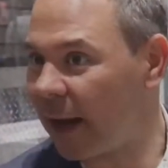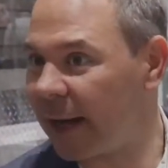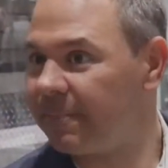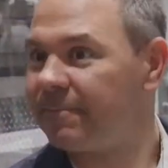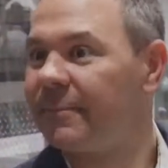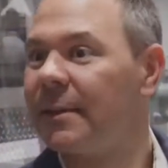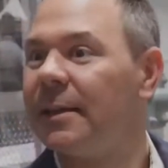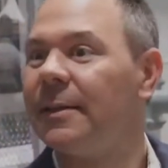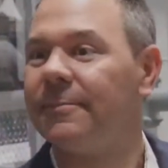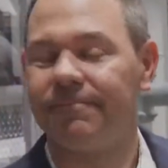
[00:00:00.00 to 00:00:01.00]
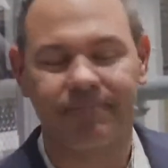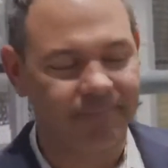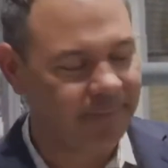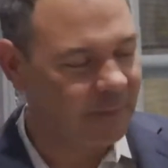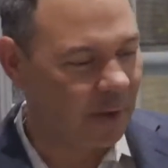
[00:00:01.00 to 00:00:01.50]
right? we've got a new
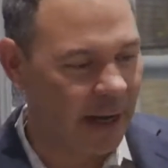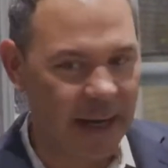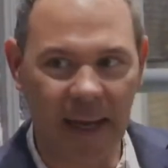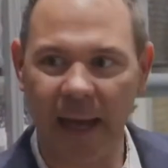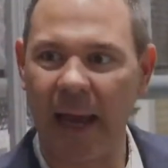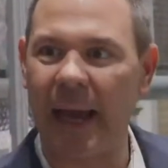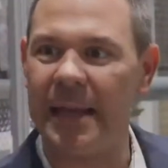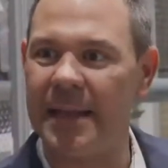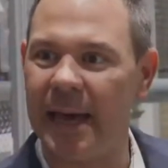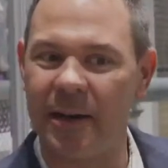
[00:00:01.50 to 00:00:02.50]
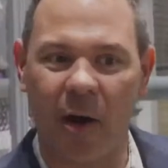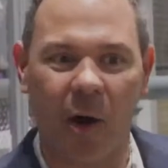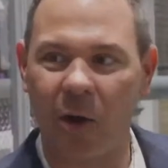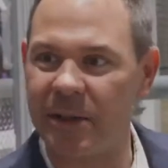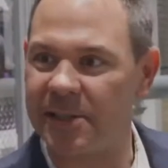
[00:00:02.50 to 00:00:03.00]
administration. Right. And then
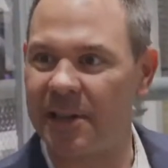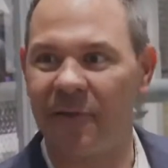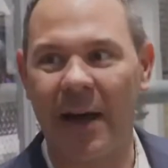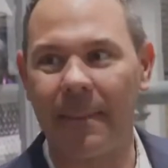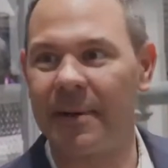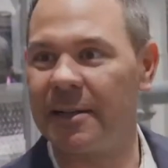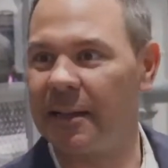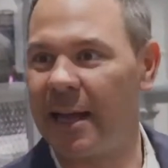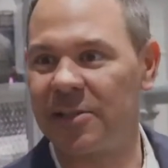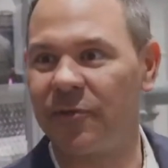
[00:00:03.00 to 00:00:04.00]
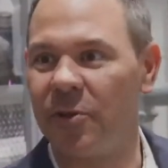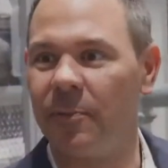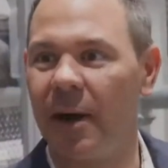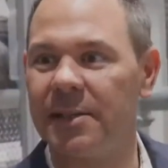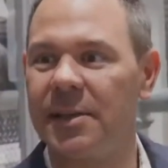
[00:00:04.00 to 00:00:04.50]
all this stuff happened in the last few
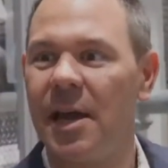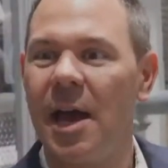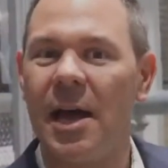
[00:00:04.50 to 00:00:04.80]
months.